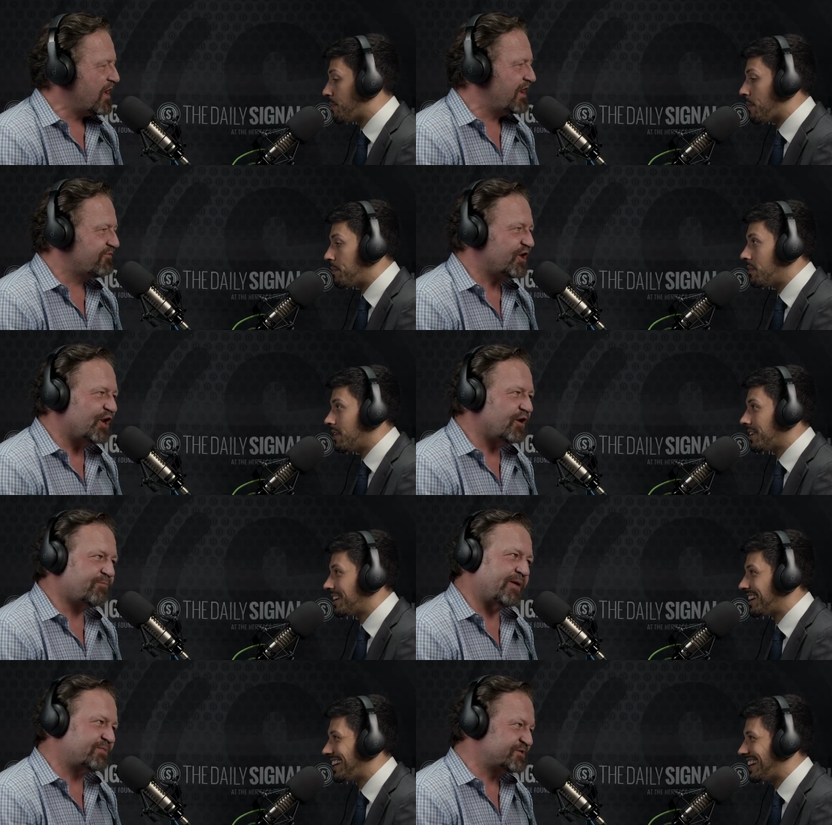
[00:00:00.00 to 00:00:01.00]
Speaker 1: Well, you've got a lot of
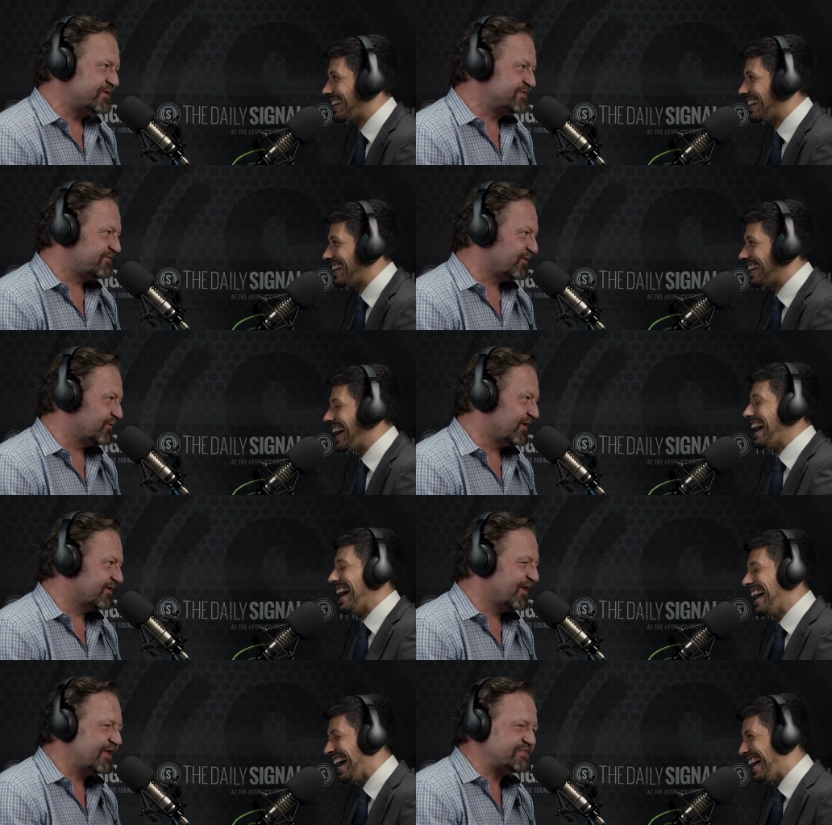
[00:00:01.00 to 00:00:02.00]
people to interview here.
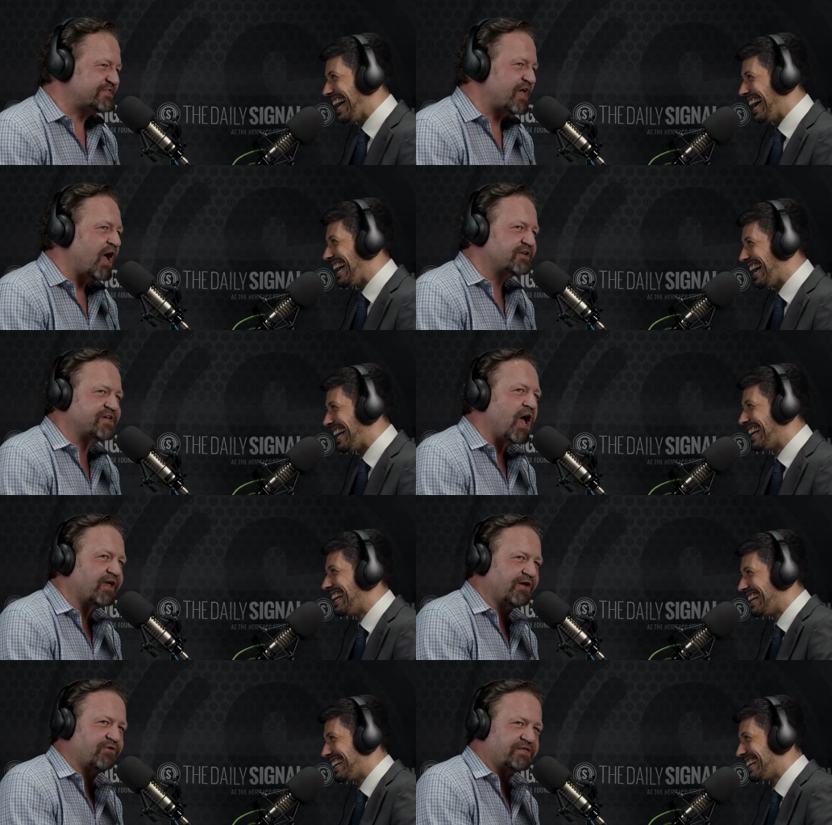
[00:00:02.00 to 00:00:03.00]
Like, it's a
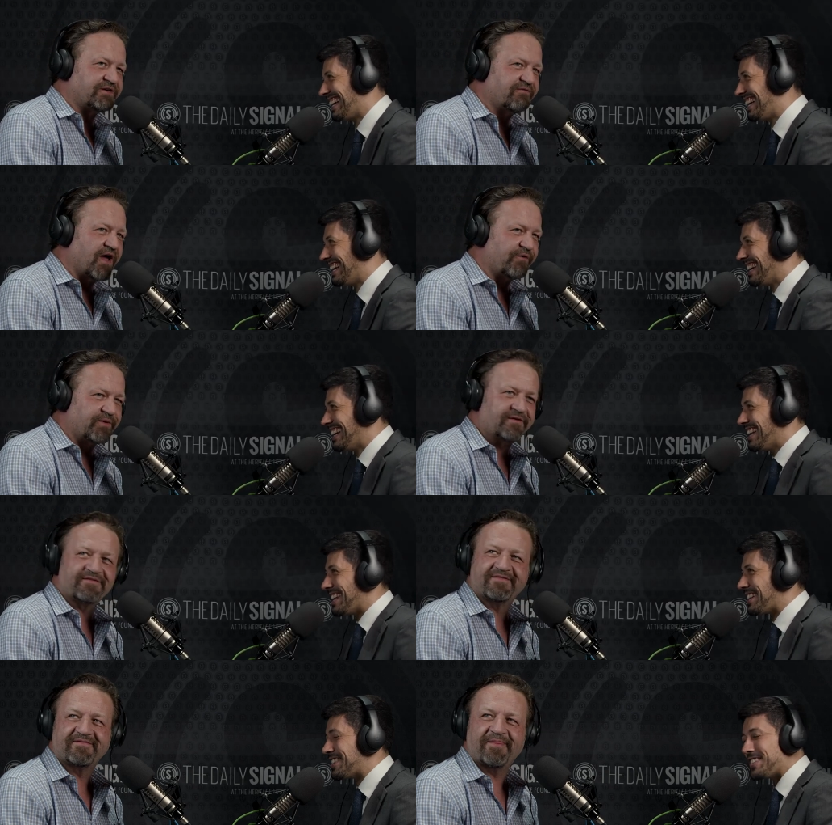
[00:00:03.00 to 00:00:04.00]
target-rich environment.
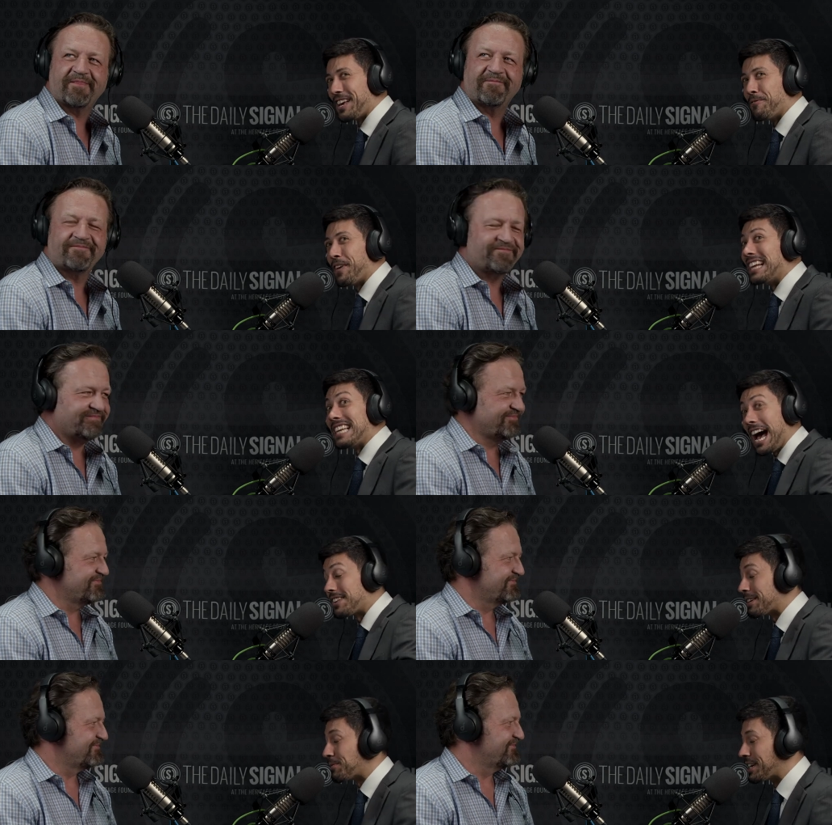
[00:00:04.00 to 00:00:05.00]
Speaker 2: This is a
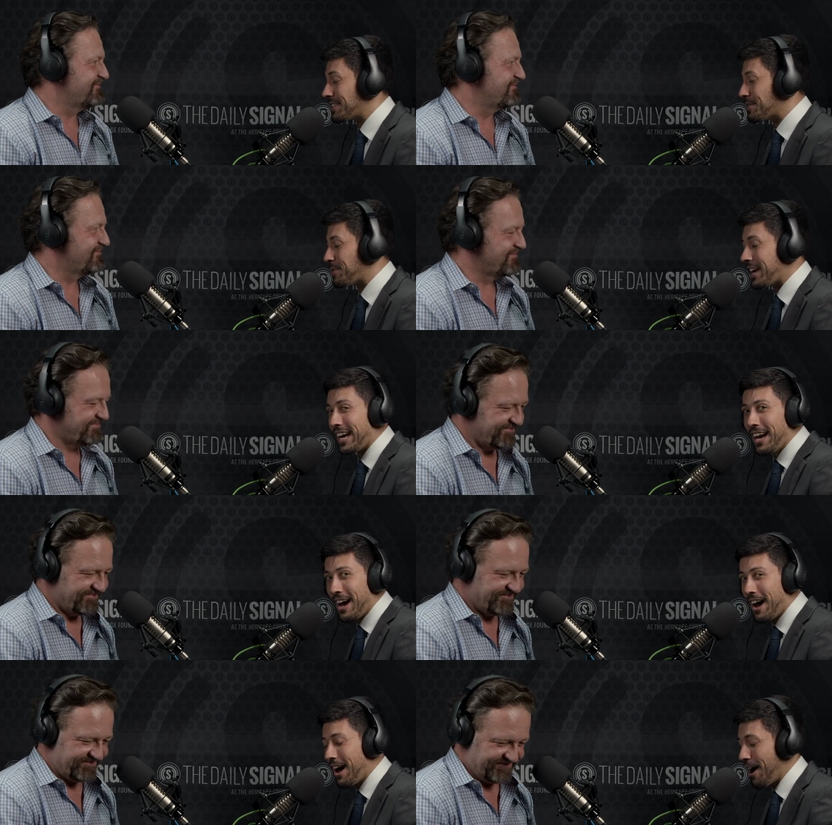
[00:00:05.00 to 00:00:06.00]
fantastic place to be,
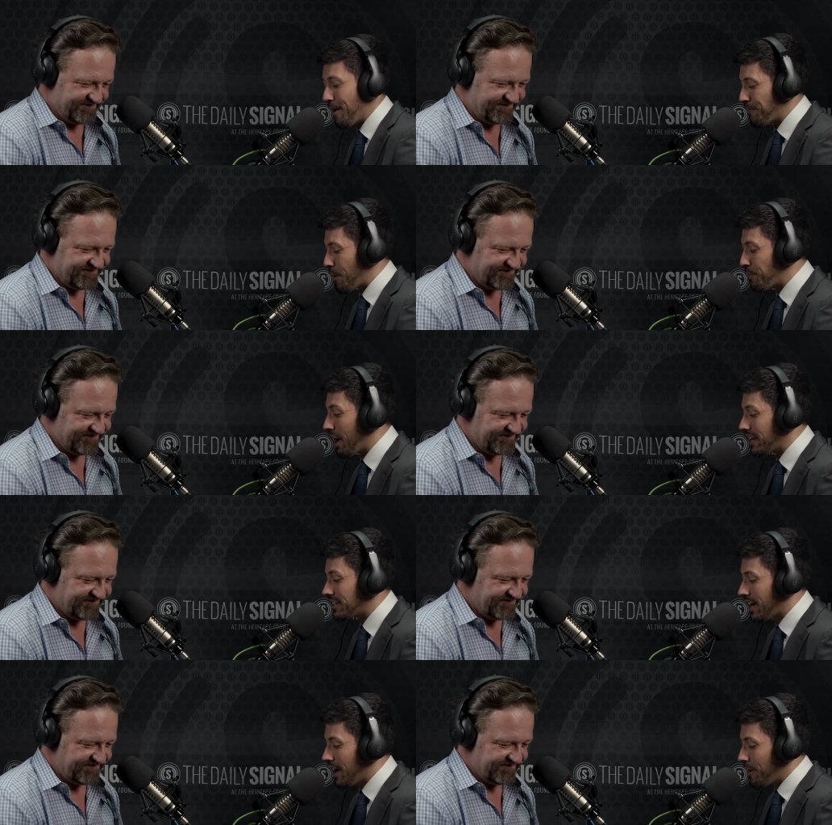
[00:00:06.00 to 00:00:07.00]
but
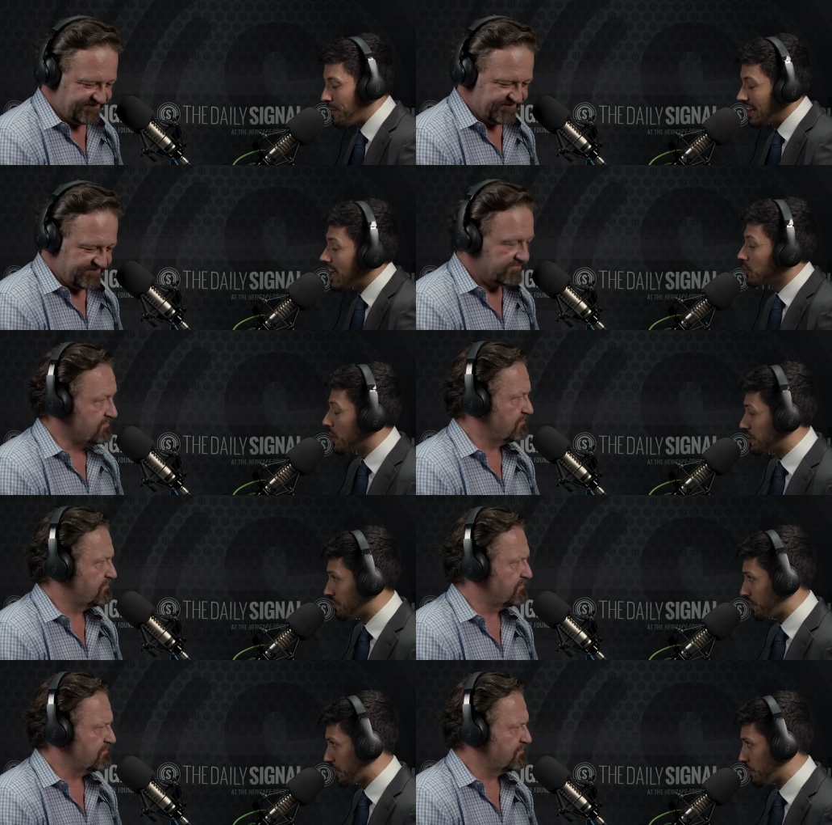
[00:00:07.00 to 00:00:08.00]
my last question
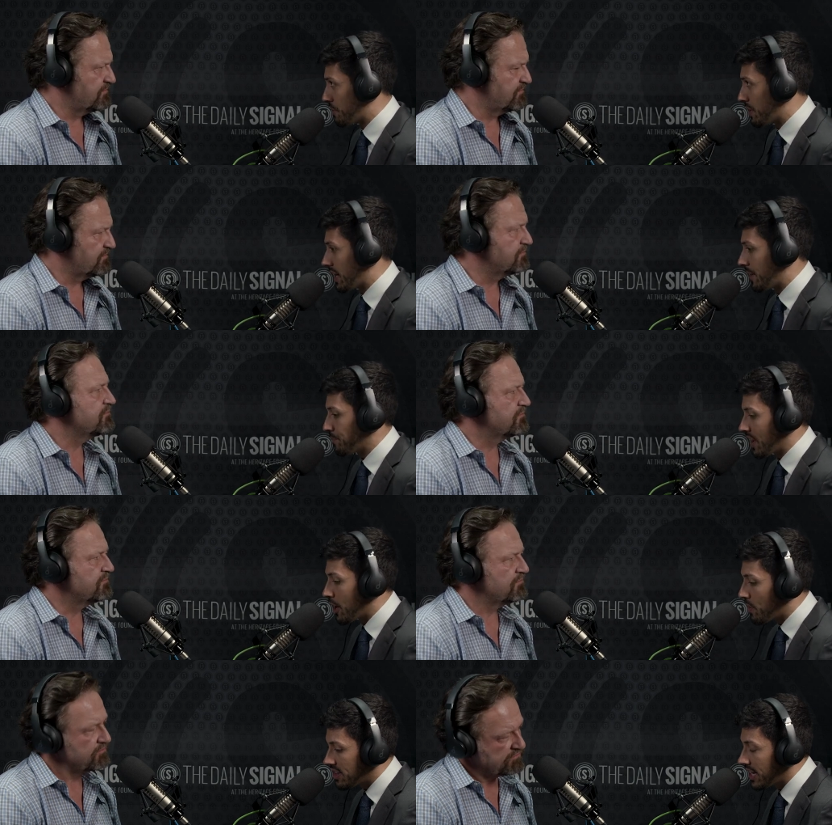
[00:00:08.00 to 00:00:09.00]
for you would be, I
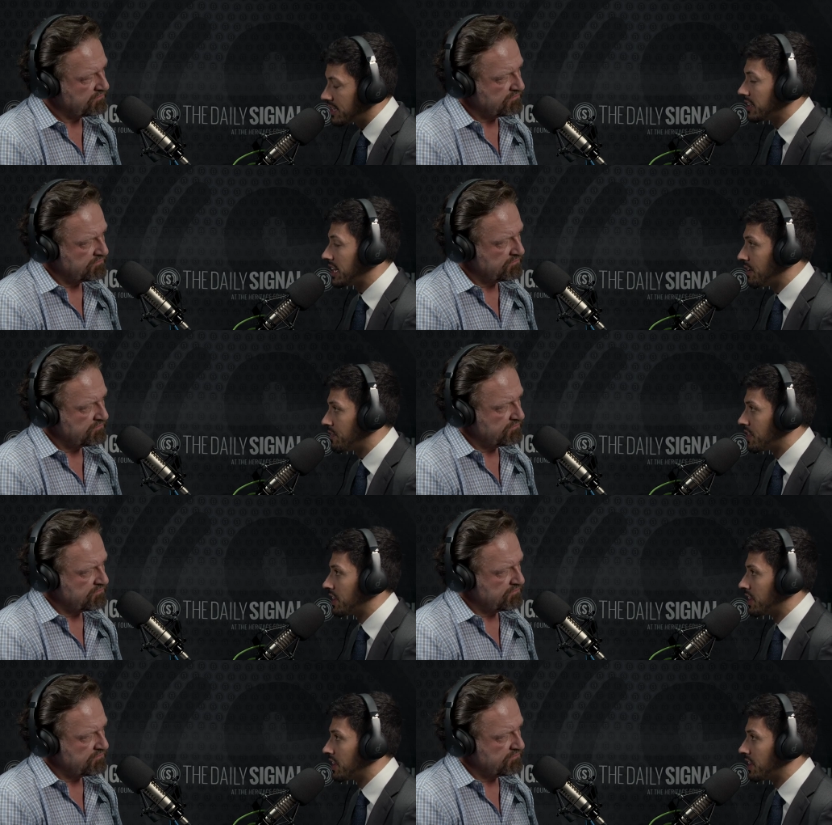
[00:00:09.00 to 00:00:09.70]
always like to leave the